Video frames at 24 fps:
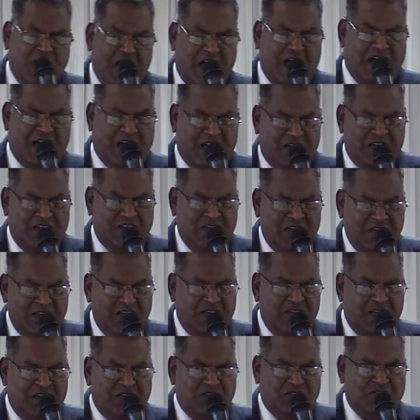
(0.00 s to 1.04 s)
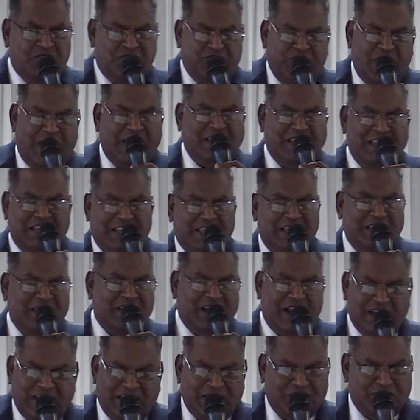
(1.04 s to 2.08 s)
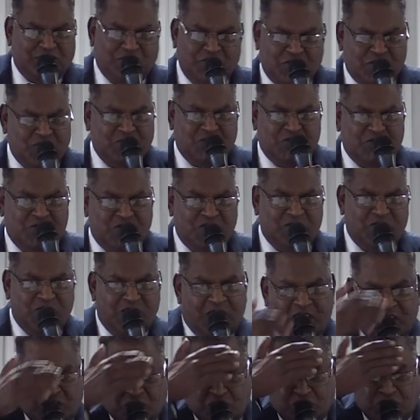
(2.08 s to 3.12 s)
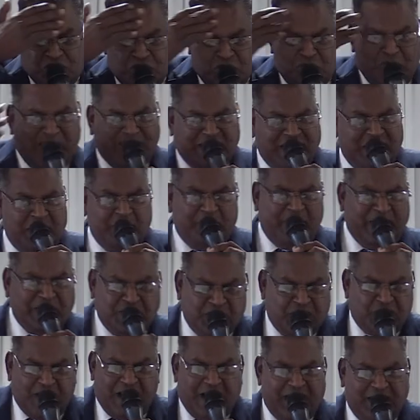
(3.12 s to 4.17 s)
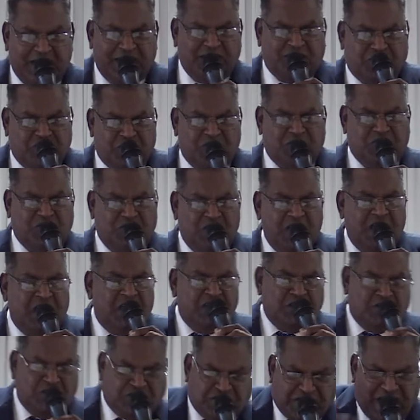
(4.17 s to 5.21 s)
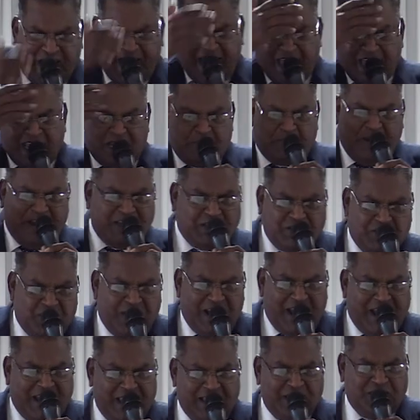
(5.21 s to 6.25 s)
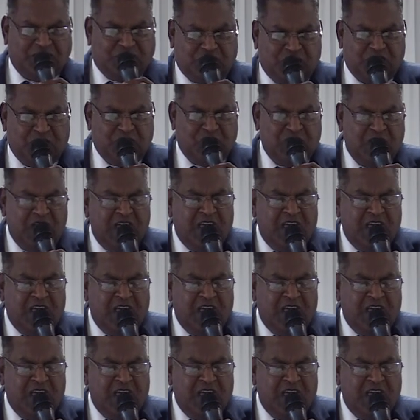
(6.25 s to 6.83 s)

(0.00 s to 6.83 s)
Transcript: are. You're finally running through. You're sweating, but you're running through. You're tired, but you're running through.